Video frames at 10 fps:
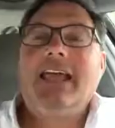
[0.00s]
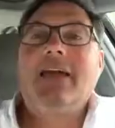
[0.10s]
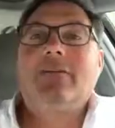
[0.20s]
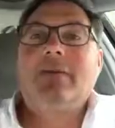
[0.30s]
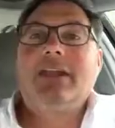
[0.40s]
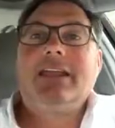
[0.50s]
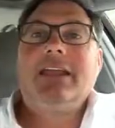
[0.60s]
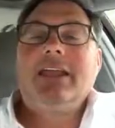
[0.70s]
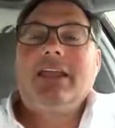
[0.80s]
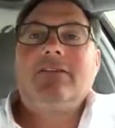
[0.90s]
Hey everybody,
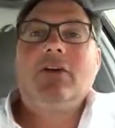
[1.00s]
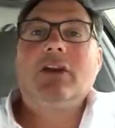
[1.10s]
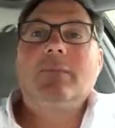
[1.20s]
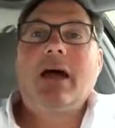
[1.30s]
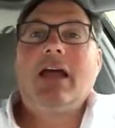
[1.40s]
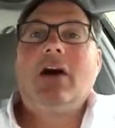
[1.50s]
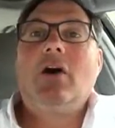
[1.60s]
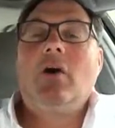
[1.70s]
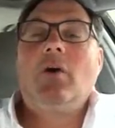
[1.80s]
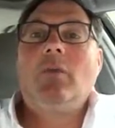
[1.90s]
if you're going to buy a
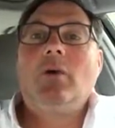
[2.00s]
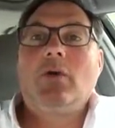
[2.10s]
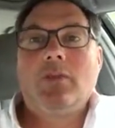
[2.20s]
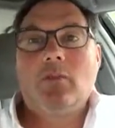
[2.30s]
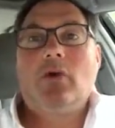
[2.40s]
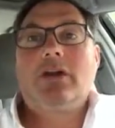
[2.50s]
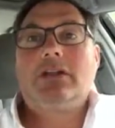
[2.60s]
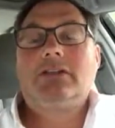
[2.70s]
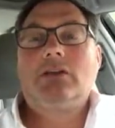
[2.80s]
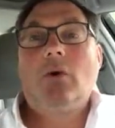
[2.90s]
home with a
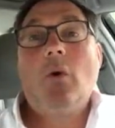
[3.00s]
mortgage,